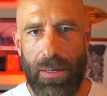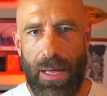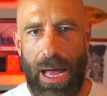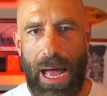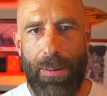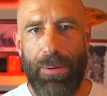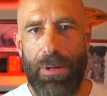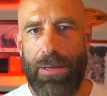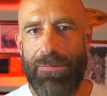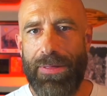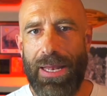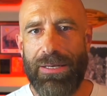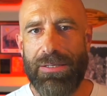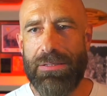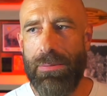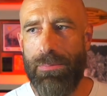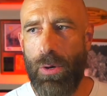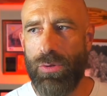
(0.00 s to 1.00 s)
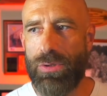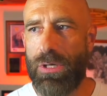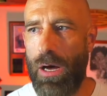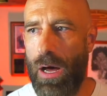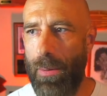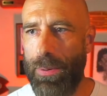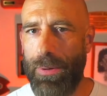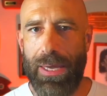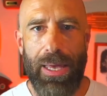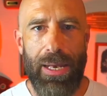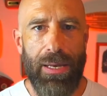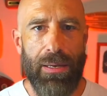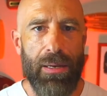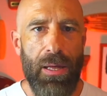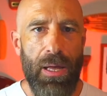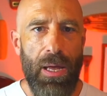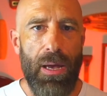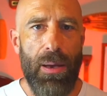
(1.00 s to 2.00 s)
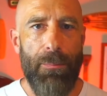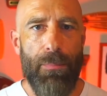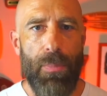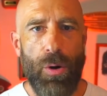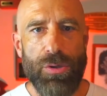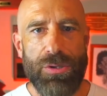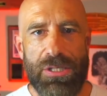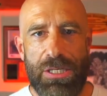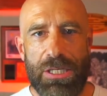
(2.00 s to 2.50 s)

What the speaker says: I believe that is the most complicated, most